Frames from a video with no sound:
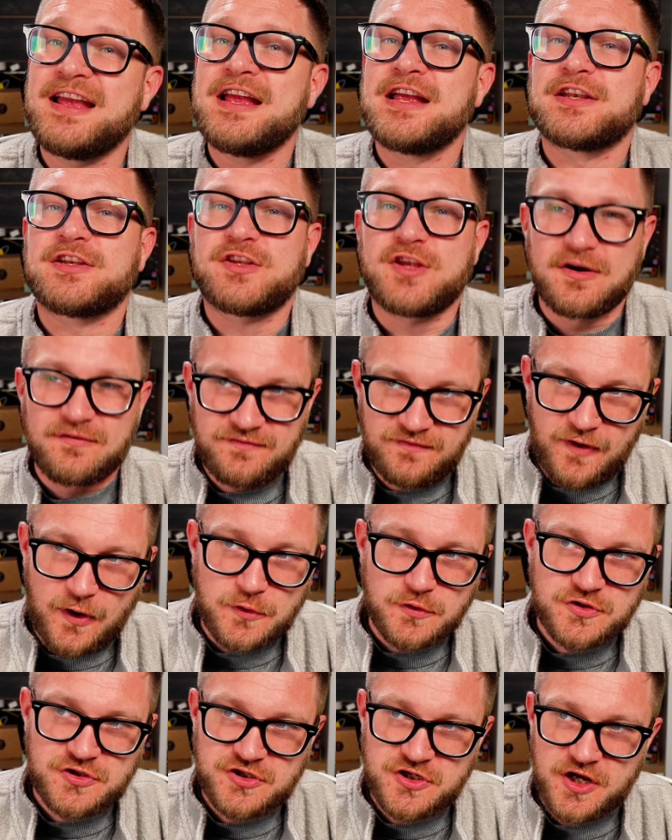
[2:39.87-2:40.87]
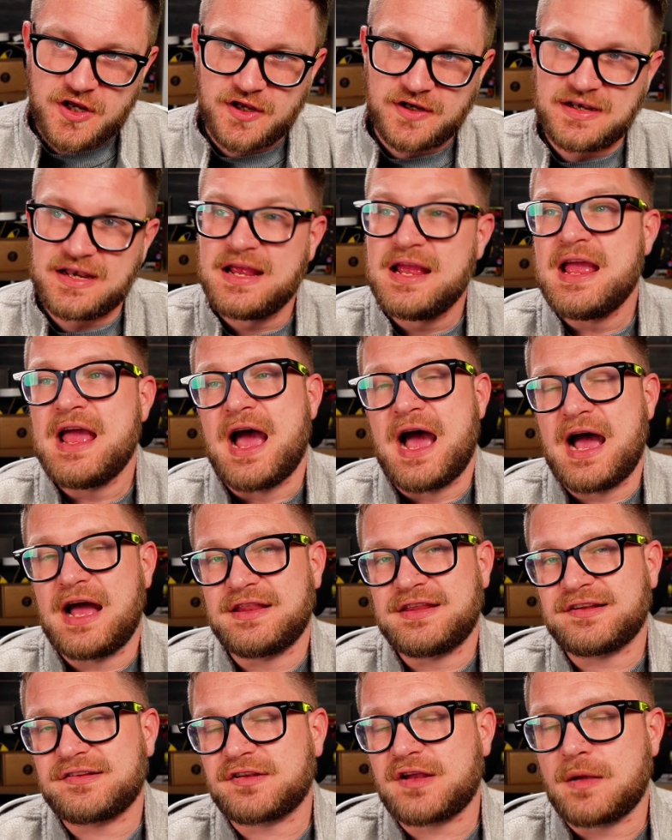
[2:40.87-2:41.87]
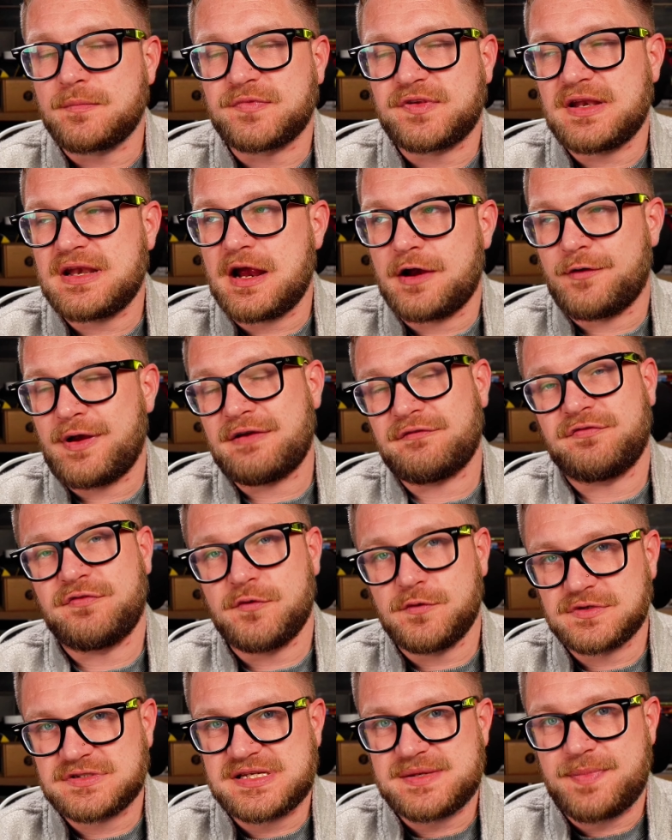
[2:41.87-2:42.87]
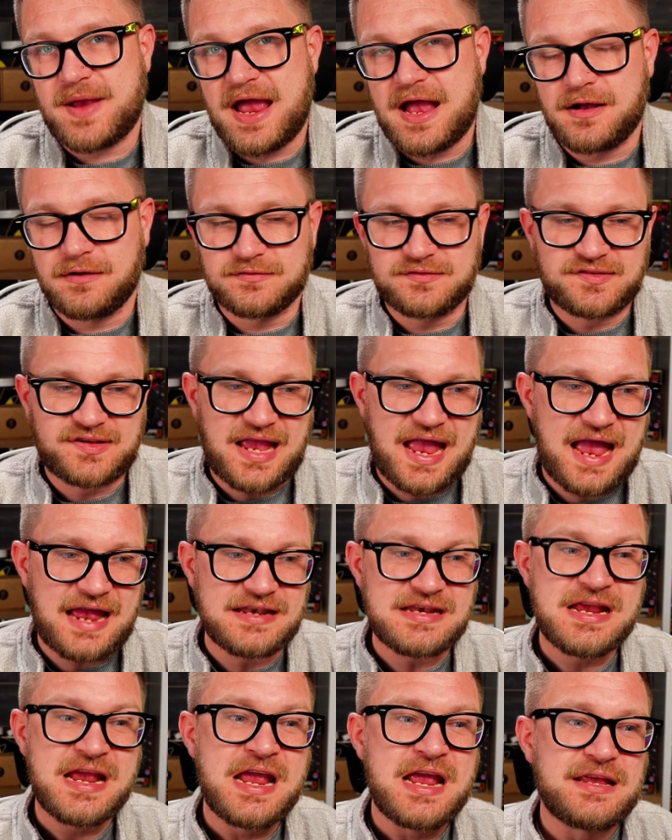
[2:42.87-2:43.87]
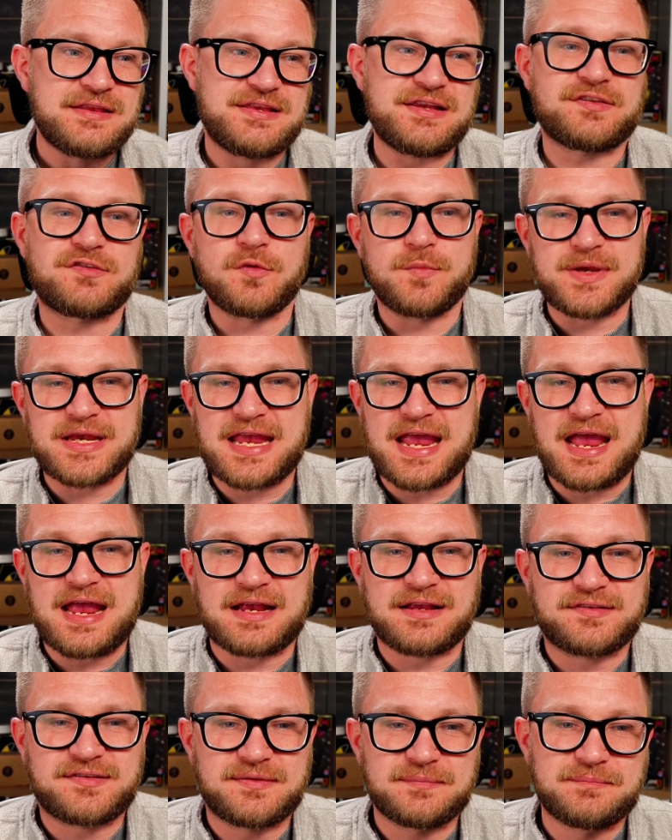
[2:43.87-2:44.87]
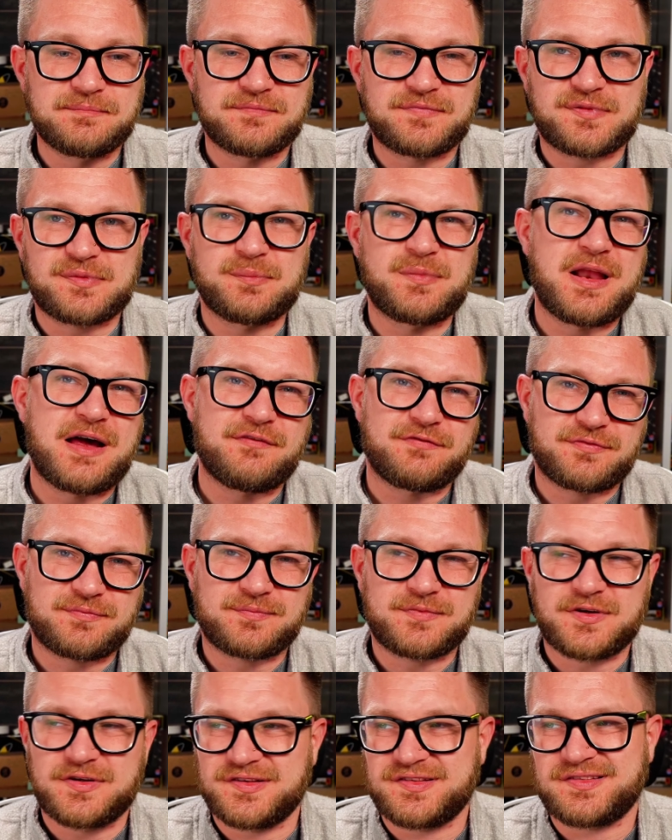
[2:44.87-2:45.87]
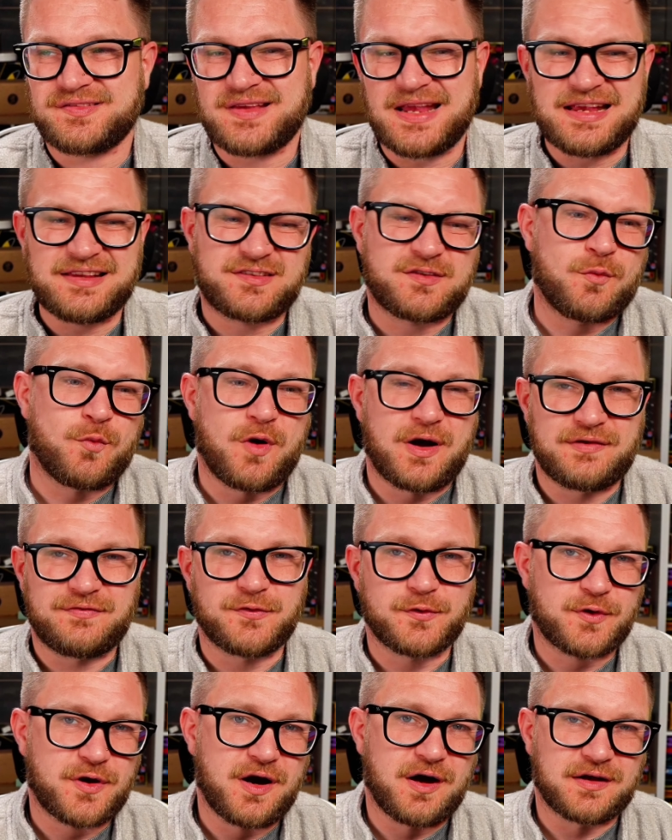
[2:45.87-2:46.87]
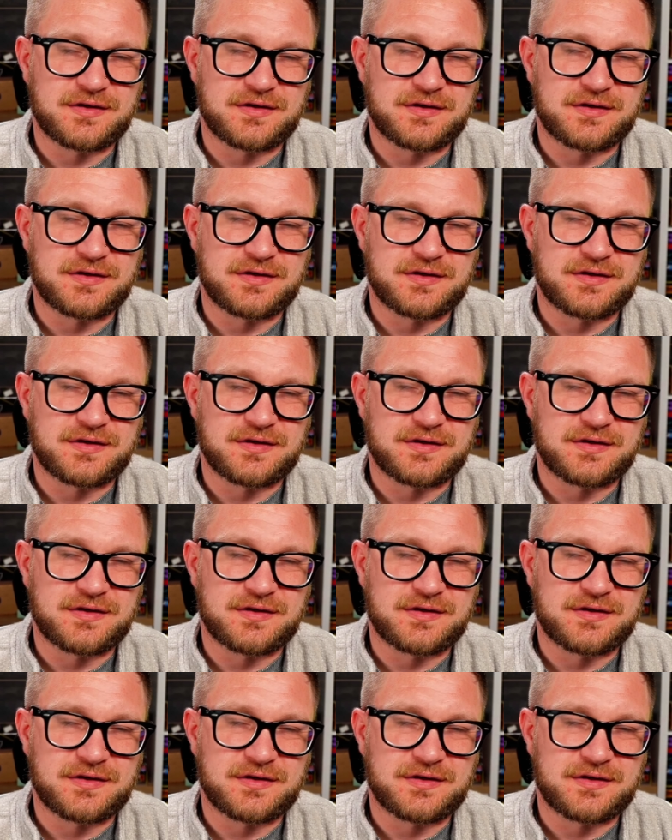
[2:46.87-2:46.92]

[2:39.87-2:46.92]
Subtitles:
Devotion. This comes in around £40, and this will be getting some love because it's a waifu card.